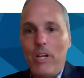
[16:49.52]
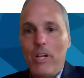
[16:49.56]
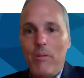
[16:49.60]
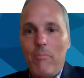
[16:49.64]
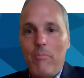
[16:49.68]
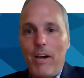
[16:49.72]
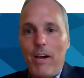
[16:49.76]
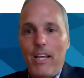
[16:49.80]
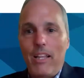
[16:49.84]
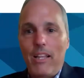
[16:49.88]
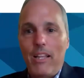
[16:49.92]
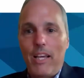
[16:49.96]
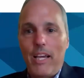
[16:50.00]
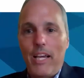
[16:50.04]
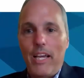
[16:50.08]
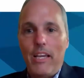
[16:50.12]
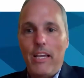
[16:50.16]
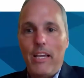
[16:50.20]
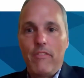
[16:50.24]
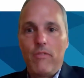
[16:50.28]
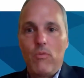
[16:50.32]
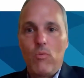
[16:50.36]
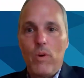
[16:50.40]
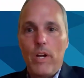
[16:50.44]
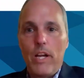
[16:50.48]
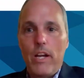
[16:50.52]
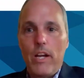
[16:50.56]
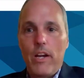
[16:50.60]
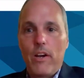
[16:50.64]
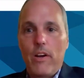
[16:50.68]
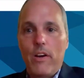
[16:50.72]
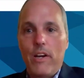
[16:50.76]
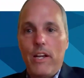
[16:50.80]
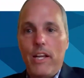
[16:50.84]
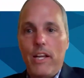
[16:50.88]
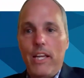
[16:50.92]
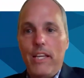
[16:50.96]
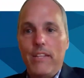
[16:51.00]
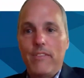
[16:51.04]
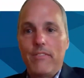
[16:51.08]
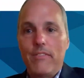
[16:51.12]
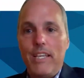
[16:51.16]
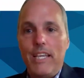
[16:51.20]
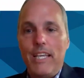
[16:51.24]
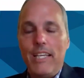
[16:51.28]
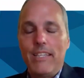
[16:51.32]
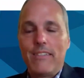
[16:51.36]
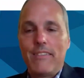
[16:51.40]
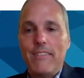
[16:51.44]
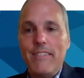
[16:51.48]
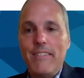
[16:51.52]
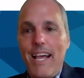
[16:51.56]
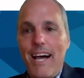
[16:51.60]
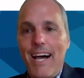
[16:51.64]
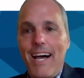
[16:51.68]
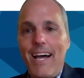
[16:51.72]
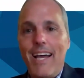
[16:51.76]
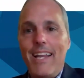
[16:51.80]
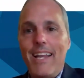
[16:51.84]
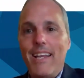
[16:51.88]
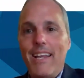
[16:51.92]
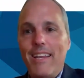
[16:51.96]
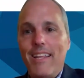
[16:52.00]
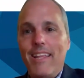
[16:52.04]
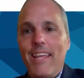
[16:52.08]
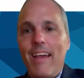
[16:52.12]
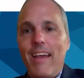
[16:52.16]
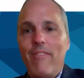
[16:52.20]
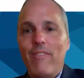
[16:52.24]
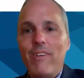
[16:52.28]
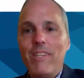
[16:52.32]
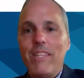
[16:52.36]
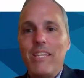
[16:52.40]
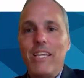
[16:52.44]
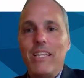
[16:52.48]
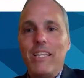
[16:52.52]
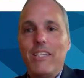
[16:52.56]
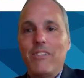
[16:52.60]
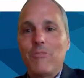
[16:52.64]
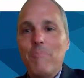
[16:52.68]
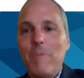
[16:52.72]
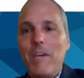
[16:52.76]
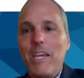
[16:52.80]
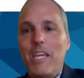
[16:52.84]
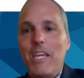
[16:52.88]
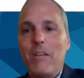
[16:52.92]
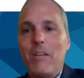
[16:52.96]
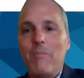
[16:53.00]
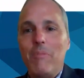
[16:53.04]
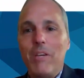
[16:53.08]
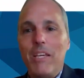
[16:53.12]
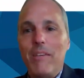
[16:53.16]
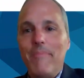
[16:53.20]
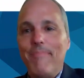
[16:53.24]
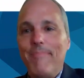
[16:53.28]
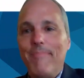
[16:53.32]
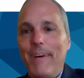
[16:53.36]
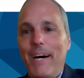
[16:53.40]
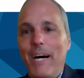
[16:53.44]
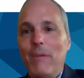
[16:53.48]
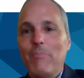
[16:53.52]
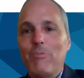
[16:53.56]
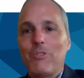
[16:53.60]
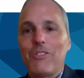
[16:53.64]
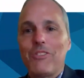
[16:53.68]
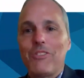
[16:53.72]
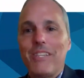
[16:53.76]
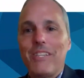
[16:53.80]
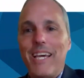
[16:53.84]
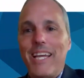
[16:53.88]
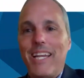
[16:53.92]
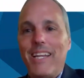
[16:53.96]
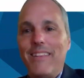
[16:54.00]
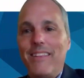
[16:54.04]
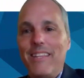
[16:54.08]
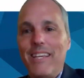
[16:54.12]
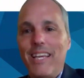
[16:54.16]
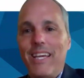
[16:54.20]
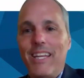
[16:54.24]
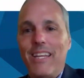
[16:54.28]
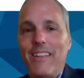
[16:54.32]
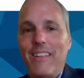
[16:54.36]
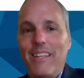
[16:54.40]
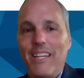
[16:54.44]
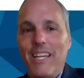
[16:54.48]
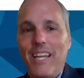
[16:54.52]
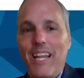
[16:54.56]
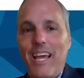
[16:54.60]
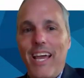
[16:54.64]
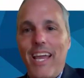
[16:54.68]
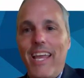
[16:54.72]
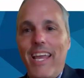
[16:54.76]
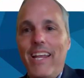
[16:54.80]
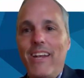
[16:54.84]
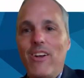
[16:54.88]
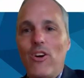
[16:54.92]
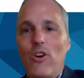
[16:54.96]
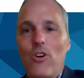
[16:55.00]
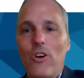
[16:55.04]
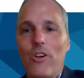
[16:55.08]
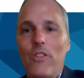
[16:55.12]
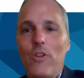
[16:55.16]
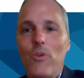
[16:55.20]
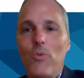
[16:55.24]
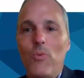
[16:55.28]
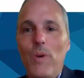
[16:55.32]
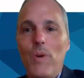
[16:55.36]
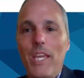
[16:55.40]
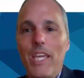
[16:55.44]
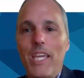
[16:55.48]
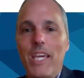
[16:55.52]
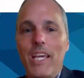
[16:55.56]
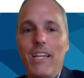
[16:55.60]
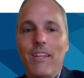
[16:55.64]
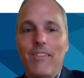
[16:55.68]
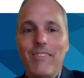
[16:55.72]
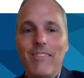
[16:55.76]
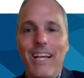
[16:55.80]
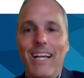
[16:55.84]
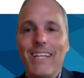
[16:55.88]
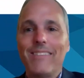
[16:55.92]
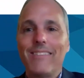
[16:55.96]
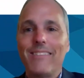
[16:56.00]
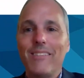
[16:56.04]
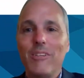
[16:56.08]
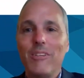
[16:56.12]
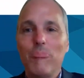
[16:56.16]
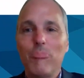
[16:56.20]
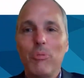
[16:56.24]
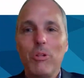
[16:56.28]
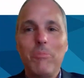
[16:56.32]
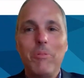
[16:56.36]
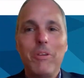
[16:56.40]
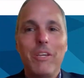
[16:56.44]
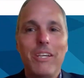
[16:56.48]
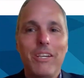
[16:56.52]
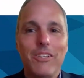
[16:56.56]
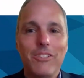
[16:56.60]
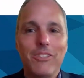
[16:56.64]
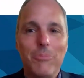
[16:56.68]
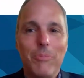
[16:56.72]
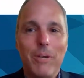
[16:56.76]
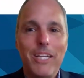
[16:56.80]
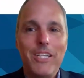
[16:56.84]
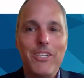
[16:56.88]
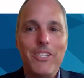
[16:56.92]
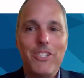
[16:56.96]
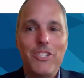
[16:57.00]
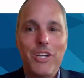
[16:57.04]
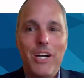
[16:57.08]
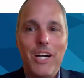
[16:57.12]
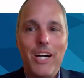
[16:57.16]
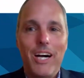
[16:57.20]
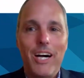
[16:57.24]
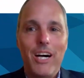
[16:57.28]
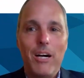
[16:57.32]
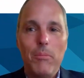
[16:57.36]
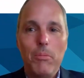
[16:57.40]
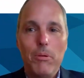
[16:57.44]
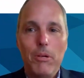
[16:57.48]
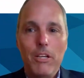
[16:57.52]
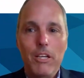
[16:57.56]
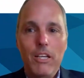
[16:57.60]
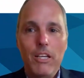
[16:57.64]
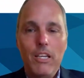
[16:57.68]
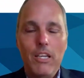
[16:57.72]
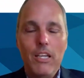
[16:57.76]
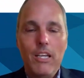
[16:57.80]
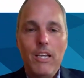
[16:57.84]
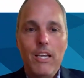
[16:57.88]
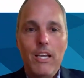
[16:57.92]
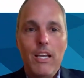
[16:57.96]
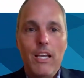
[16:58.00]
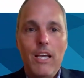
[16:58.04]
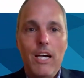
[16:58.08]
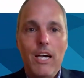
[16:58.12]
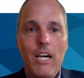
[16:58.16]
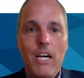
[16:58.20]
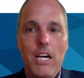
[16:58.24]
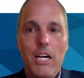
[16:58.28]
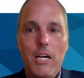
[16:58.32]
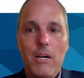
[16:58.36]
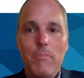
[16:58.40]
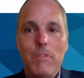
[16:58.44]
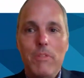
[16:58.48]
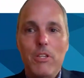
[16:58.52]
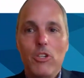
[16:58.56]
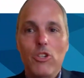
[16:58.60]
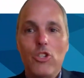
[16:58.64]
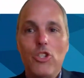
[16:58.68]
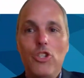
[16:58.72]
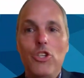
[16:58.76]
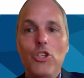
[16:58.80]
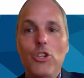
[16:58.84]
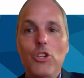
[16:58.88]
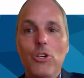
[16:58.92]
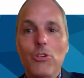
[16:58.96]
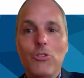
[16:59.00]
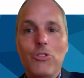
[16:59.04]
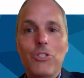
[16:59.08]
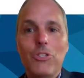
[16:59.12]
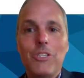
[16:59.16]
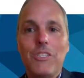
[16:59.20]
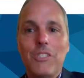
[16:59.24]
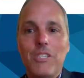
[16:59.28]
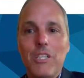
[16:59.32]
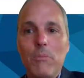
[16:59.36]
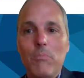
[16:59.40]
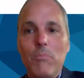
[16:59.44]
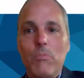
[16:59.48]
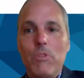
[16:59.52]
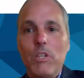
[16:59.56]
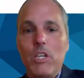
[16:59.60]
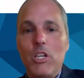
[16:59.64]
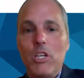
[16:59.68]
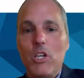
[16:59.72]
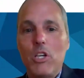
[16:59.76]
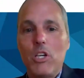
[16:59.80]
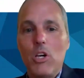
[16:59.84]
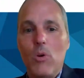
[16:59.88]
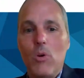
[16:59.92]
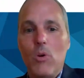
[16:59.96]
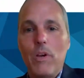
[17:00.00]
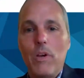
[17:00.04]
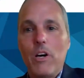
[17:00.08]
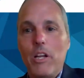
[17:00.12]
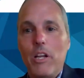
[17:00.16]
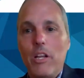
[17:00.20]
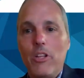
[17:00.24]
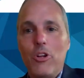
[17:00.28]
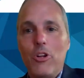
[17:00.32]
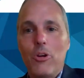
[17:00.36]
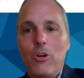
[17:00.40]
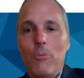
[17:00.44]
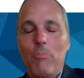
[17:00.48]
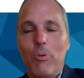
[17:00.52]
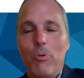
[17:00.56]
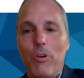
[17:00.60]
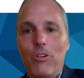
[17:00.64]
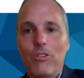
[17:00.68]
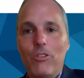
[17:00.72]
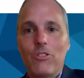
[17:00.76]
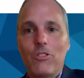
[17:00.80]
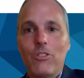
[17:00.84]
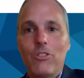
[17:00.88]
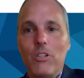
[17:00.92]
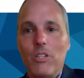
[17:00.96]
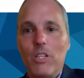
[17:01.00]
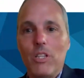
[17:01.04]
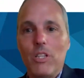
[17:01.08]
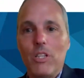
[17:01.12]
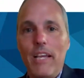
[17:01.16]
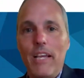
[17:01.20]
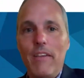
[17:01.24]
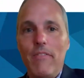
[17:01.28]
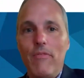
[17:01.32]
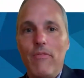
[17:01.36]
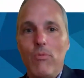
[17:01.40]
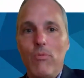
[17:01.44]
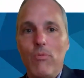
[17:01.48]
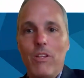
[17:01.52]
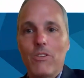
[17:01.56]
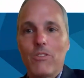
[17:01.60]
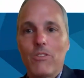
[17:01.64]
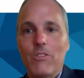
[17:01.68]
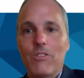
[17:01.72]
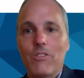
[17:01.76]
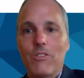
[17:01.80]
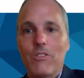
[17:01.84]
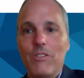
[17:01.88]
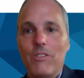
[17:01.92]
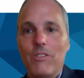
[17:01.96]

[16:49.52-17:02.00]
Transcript: in my life where it's not everything that's making me upset at the end of the night or on the weekend is not simply because of my job. There's usually something going on in your personal life where there's